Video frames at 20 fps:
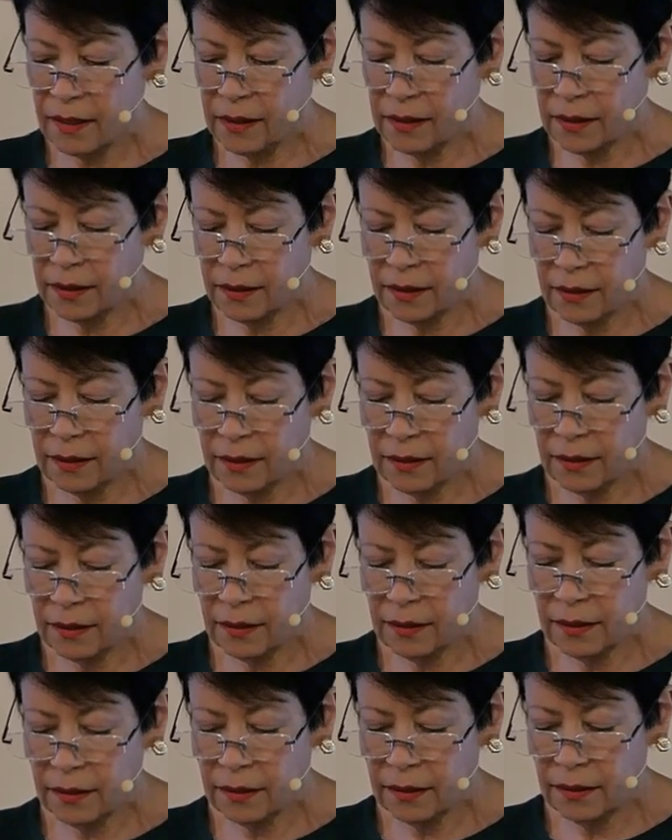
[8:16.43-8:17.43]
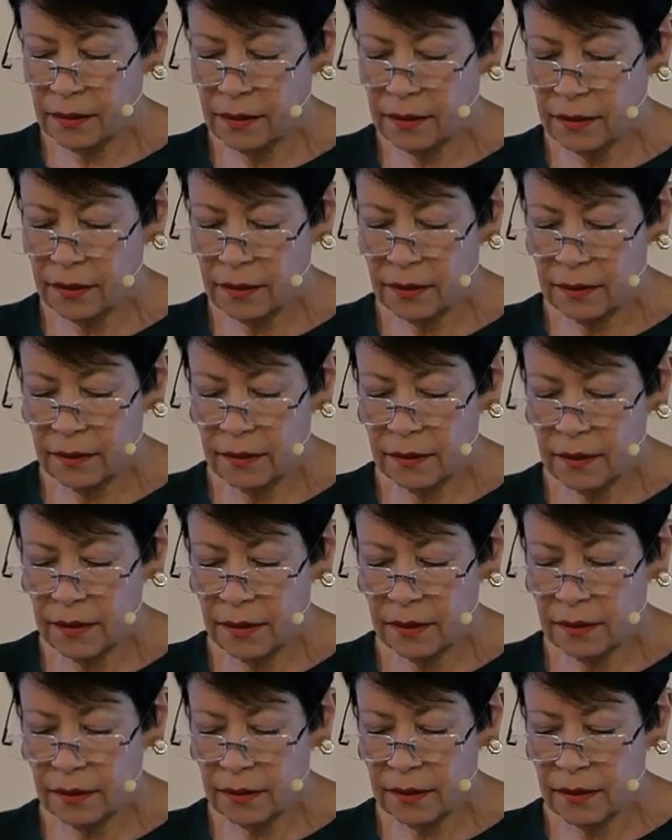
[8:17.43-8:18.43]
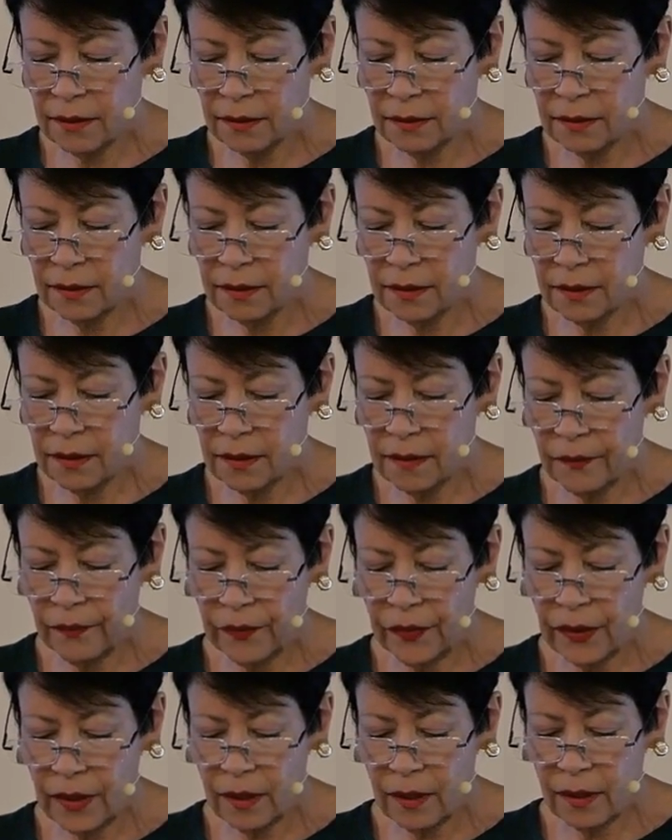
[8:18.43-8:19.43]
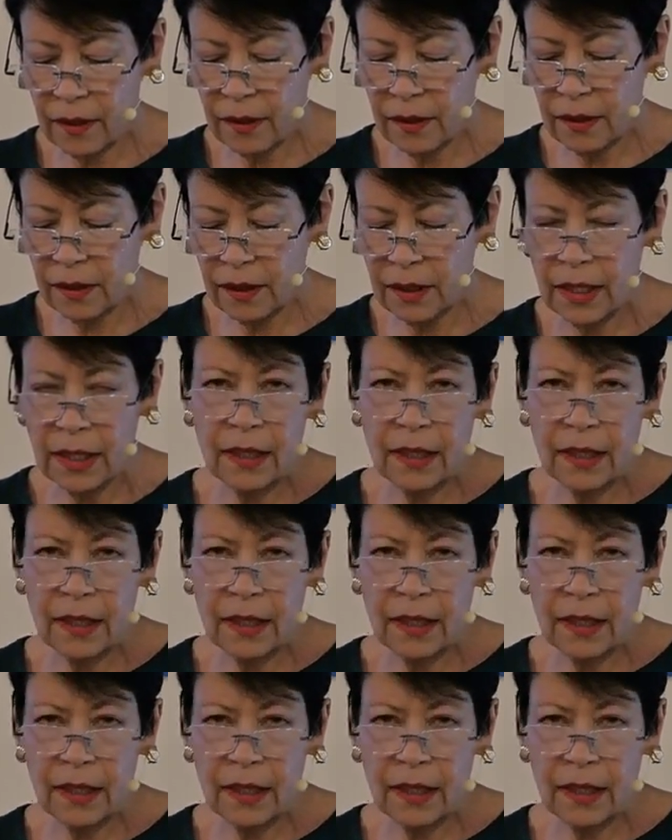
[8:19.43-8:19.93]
Nobody speaks.